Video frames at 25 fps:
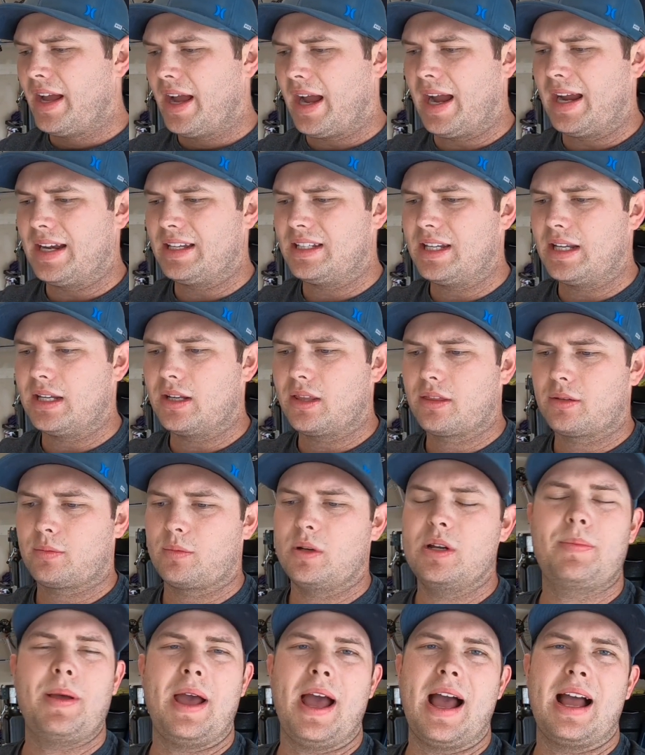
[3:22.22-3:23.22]
I did
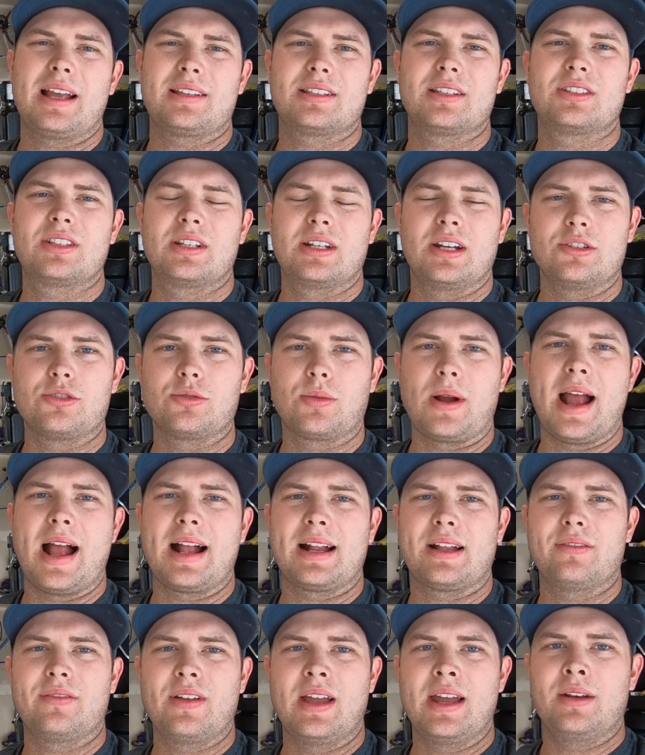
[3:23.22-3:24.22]
3 passes in a
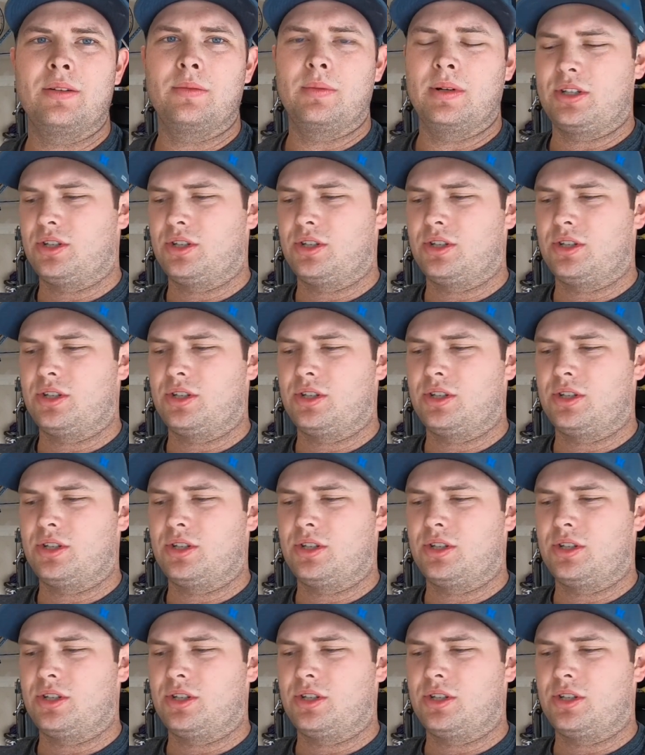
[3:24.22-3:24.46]
drag event,